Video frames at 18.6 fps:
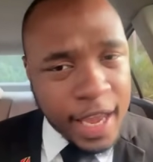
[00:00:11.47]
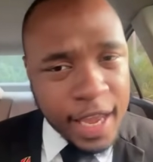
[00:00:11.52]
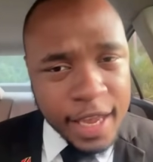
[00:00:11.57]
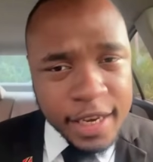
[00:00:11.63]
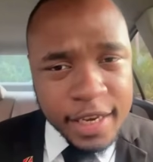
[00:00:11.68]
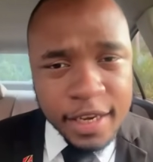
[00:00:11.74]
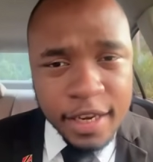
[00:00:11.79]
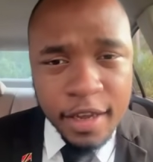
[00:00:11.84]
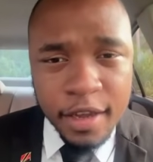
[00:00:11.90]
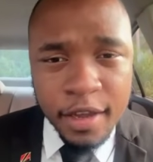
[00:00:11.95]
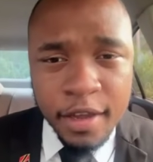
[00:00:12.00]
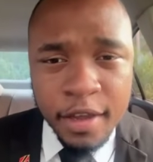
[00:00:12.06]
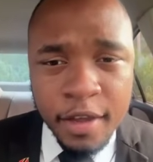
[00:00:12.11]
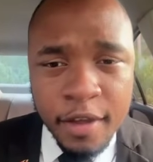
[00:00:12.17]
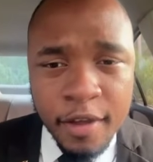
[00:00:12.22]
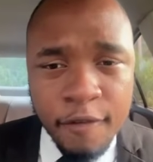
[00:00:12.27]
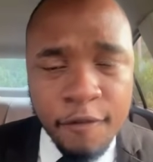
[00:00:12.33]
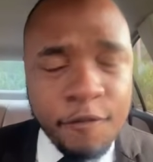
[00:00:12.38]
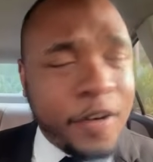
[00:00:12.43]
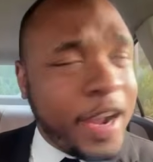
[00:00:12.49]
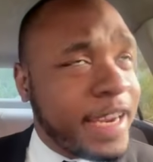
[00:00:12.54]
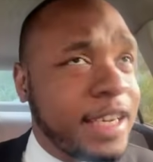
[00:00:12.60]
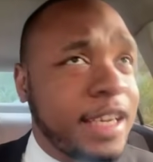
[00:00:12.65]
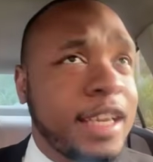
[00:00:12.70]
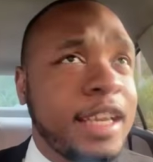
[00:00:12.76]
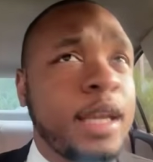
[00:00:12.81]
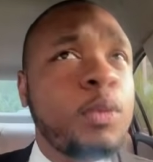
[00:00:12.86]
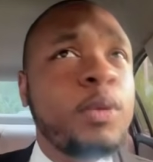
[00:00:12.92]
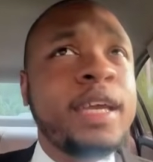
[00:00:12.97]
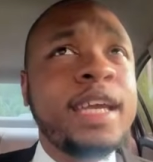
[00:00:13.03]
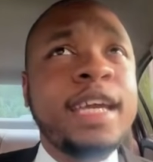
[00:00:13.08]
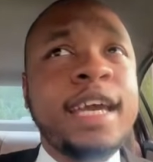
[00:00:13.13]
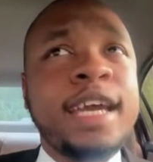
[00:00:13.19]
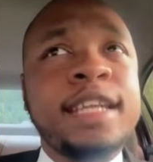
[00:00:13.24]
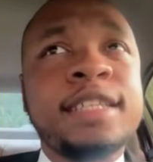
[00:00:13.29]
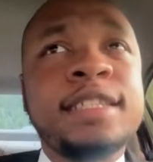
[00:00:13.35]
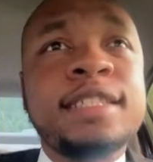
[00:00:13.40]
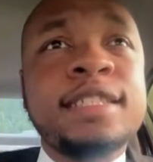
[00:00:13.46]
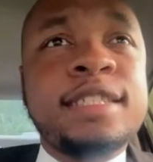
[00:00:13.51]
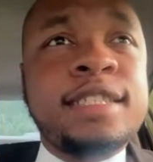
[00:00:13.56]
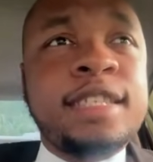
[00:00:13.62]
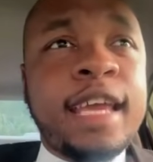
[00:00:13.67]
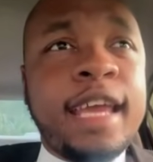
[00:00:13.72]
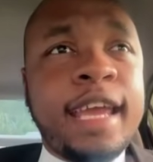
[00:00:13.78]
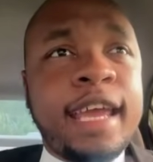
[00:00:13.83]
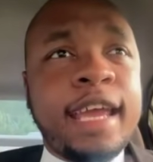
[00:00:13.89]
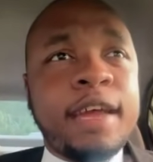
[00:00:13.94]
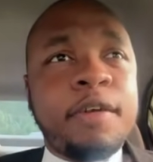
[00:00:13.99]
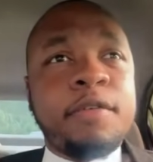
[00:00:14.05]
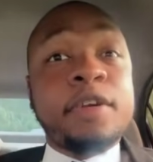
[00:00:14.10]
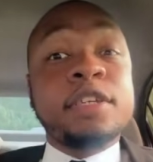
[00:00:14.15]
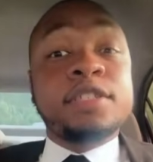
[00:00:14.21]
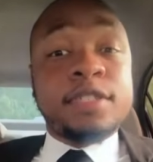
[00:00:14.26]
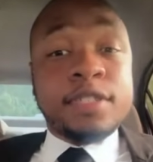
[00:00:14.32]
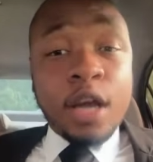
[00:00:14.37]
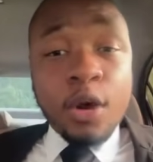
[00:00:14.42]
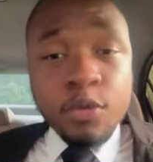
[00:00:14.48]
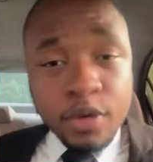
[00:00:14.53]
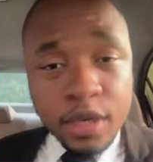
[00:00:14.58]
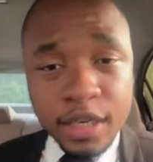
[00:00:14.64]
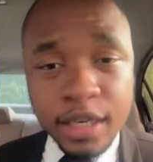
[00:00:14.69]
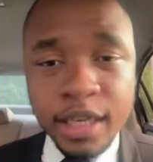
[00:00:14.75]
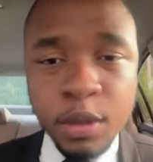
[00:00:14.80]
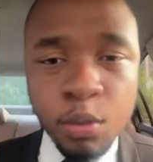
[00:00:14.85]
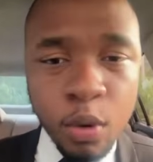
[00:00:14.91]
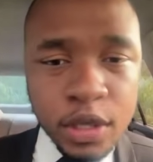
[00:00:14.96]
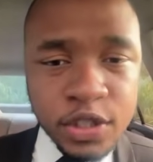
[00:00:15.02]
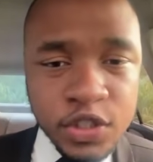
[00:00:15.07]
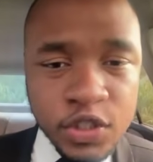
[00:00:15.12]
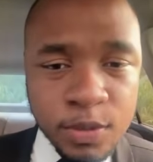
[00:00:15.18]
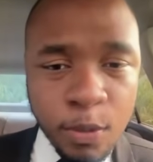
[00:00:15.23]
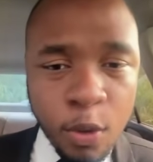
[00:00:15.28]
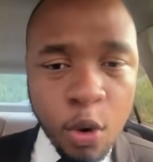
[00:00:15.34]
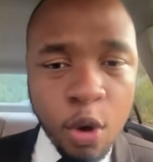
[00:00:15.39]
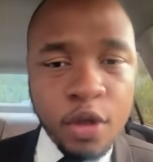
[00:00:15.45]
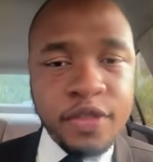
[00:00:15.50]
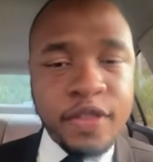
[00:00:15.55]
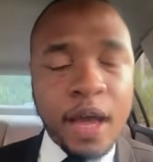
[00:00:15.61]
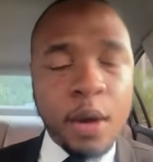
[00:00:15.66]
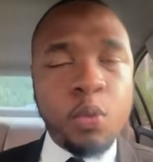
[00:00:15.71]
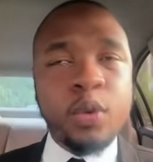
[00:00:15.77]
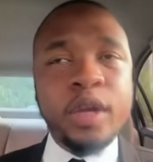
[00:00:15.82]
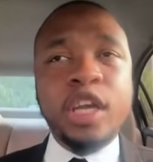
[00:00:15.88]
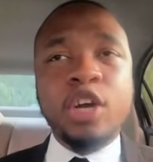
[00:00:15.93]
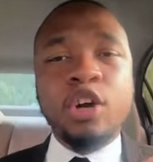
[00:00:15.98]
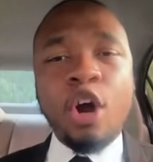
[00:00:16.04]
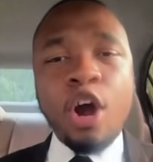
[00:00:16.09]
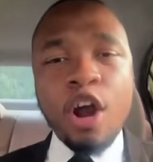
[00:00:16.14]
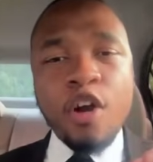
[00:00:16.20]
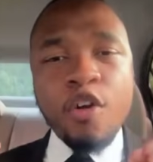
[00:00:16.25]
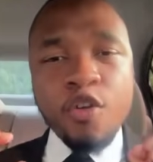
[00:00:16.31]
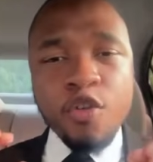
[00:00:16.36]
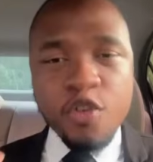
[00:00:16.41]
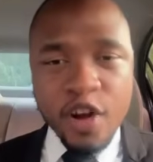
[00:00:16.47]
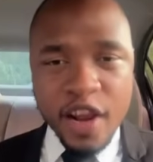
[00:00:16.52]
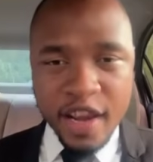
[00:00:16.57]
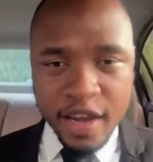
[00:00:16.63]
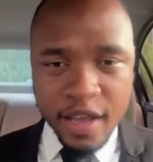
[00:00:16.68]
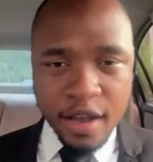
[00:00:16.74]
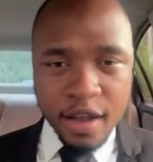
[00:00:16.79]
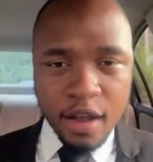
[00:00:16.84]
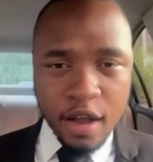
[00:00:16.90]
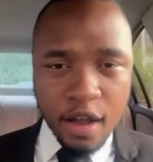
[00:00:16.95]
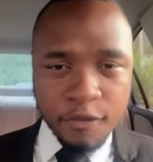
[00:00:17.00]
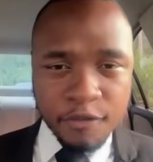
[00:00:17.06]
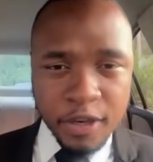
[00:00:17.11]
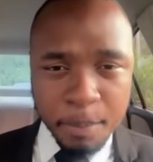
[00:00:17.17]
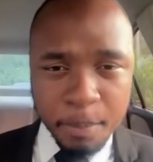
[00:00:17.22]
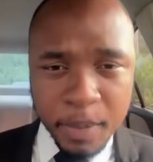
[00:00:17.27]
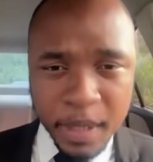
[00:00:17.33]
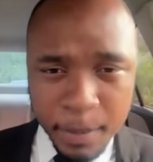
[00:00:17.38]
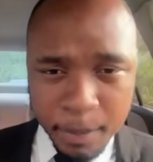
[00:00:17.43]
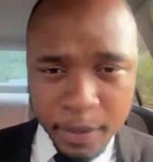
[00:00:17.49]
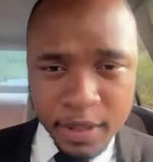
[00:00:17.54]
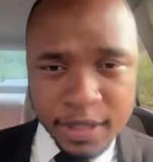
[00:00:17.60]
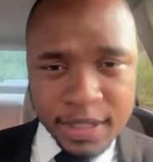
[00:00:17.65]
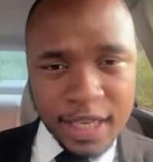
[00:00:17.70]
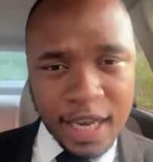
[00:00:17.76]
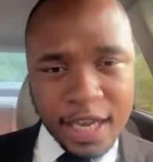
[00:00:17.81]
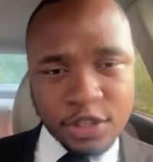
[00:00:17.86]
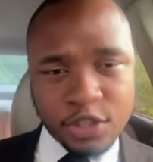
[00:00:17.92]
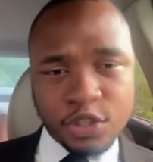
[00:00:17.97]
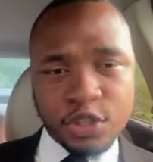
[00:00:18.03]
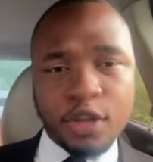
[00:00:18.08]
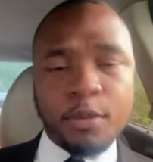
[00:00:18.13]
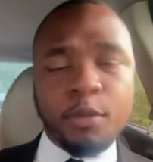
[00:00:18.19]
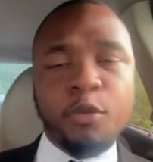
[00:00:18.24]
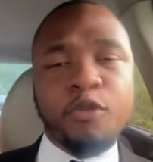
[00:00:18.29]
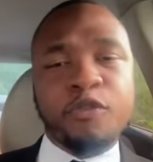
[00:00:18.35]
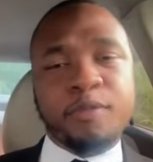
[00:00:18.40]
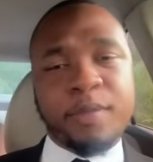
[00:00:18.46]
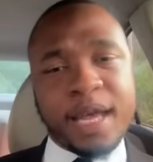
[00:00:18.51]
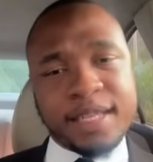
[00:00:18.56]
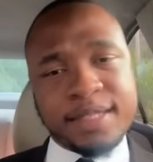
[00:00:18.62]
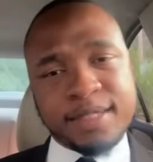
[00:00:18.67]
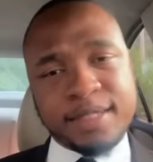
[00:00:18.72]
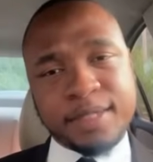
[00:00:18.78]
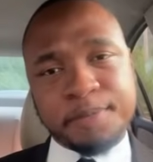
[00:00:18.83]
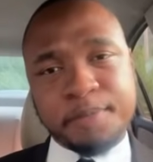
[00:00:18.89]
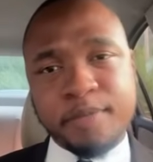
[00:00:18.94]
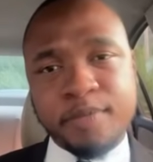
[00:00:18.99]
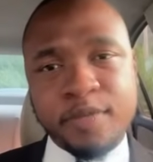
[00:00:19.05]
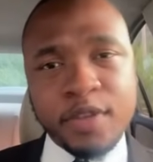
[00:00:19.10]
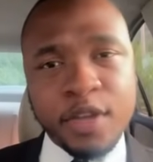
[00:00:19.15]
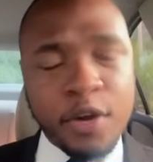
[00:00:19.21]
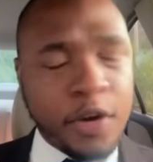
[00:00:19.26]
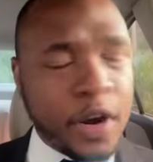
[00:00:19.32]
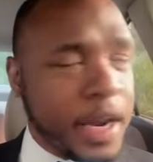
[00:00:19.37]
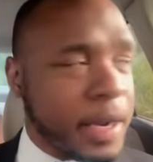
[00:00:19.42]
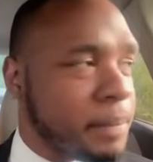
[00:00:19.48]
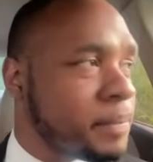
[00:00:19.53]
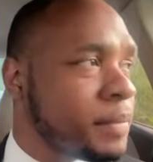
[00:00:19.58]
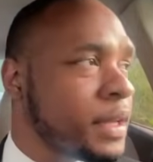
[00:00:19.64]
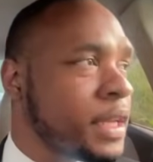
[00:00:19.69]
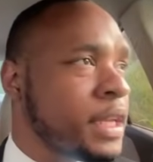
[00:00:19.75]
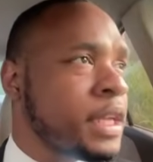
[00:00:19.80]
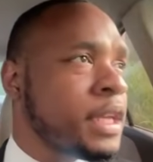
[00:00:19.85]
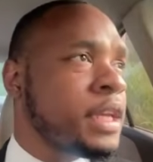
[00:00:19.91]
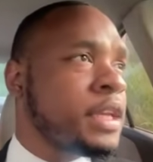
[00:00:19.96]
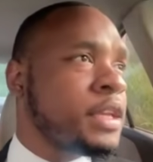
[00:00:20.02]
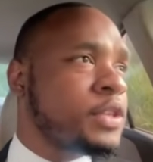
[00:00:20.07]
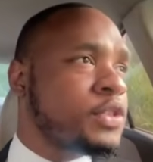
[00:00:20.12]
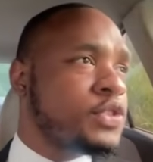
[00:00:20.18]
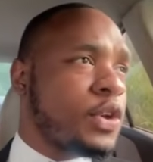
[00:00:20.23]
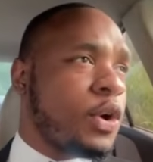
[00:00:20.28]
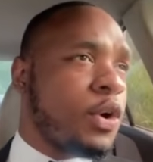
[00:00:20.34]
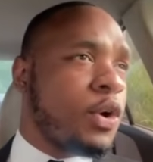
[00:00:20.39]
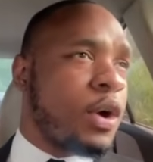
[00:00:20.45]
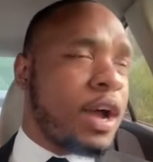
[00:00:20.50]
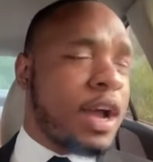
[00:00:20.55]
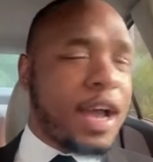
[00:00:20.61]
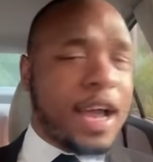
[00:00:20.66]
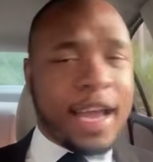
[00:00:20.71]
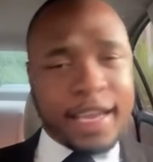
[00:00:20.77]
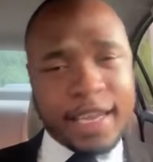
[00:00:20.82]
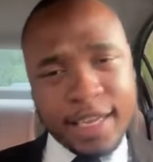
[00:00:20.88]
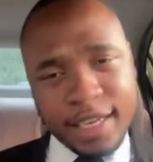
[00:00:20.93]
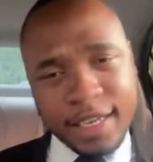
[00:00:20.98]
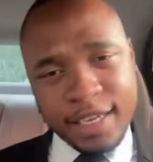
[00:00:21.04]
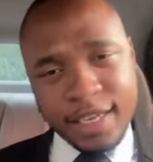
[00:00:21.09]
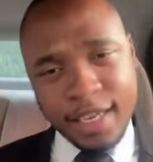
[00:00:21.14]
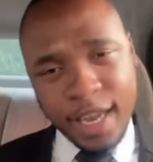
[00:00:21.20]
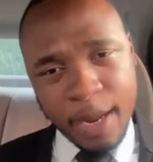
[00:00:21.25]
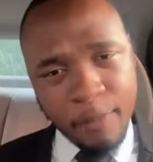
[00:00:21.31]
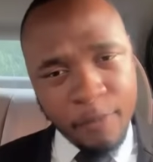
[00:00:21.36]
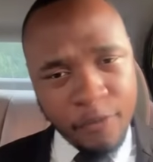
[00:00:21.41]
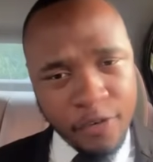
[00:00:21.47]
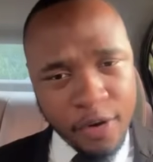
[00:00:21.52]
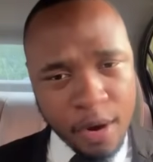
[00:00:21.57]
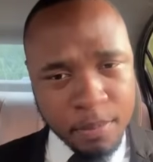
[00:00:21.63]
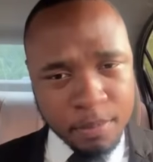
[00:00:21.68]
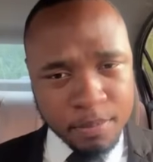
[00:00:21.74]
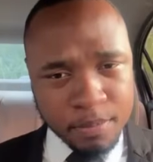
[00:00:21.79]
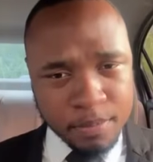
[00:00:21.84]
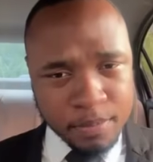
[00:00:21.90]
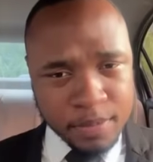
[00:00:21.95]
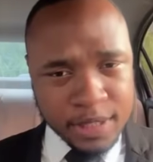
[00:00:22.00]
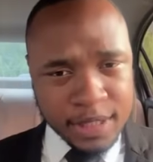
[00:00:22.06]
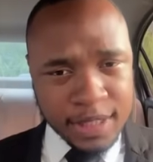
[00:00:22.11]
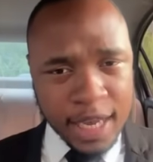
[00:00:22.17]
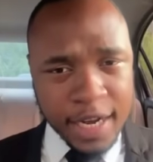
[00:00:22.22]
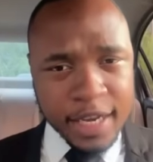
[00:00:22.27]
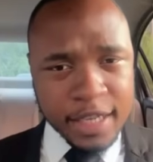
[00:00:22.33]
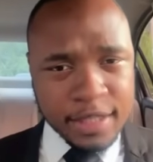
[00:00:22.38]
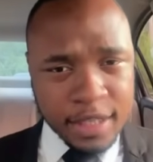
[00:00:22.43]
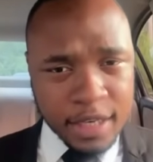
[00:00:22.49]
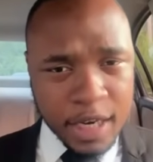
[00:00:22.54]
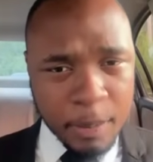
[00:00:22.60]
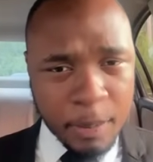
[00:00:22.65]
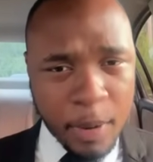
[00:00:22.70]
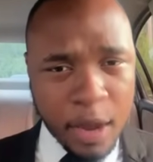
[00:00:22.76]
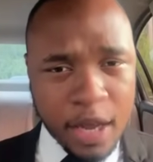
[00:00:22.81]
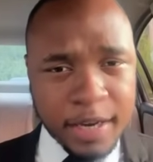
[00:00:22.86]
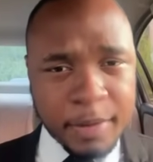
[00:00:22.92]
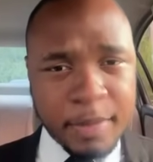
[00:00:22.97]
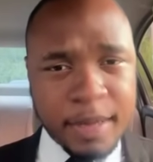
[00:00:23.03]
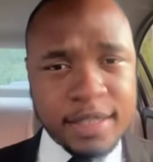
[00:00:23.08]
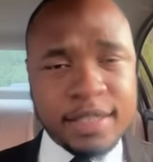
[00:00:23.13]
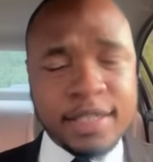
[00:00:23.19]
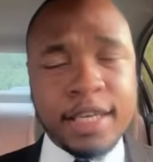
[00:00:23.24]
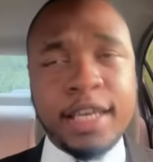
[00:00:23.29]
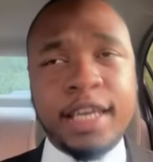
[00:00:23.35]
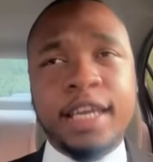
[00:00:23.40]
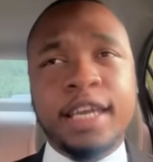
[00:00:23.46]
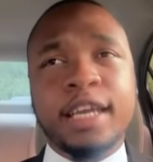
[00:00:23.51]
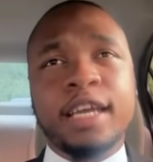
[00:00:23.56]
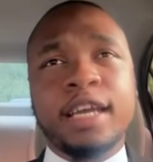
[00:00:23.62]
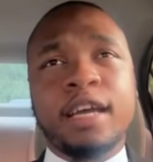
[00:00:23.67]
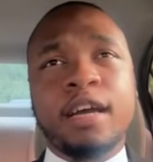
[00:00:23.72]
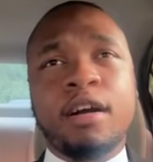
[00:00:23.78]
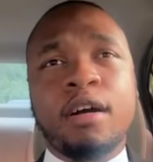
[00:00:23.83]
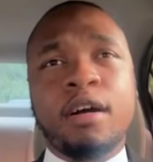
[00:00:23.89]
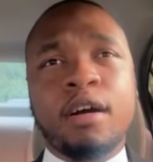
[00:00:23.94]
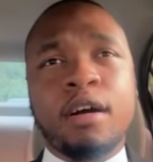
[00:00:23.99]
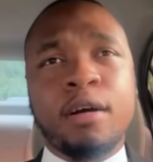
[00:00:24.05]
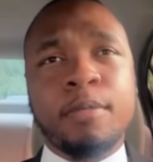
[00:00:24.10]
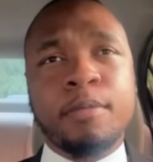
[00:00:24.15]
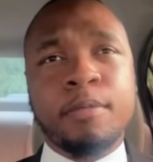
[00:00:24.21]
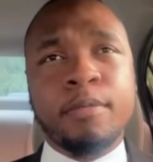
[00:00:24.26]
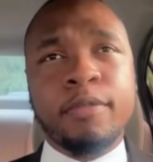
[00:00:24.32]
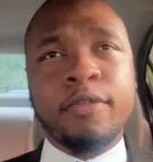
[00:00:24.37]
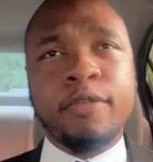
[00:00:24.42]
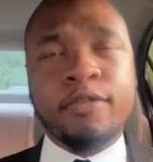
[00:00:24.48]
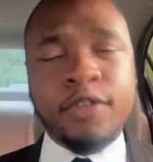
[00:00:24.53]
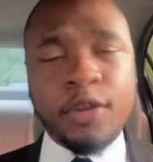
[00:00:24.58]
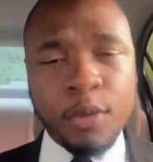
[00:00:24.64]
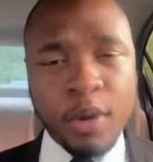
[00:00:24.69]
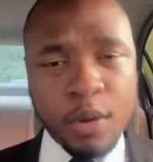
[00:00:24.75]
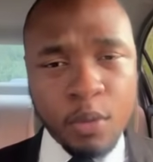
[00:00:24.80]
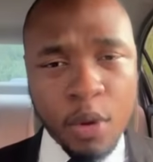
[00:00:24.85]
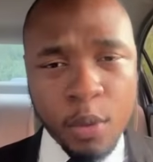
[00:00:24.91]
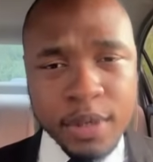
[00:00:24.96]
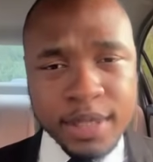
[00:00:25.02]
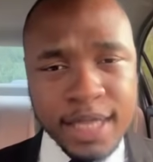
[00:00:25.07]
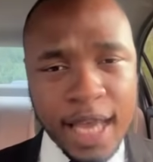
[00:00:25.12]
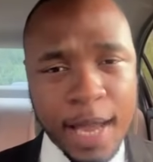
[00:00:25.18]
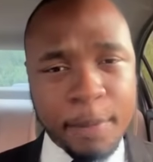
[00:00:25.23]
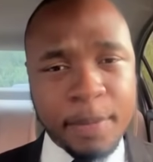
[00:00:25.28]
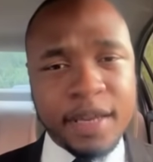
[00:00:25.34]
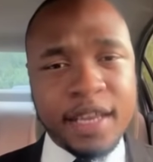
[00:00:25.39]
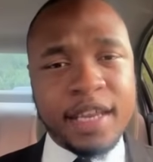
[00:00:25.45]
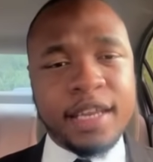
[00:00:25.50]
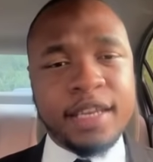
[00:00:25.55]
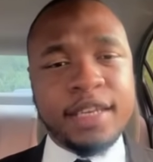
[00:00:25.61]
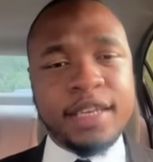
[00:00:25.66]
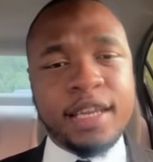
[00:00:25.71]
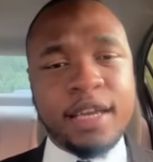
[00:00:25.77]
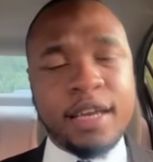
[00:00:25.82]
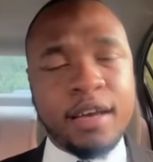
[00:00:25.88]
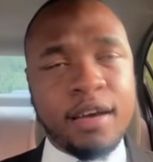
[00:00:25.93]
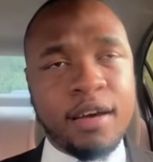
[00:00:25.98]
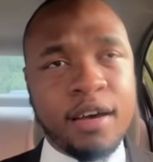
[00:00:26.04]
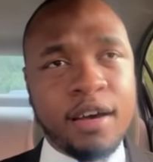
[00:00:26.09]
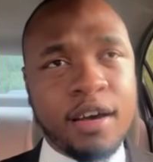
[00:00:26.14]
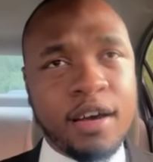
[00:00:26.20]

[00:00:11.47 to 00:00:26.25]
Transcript: And finally, we can say resoundingly once more that we got rid of the People's National Movement. All right? So I came from Senate today, Parliament today, viewing what was happening,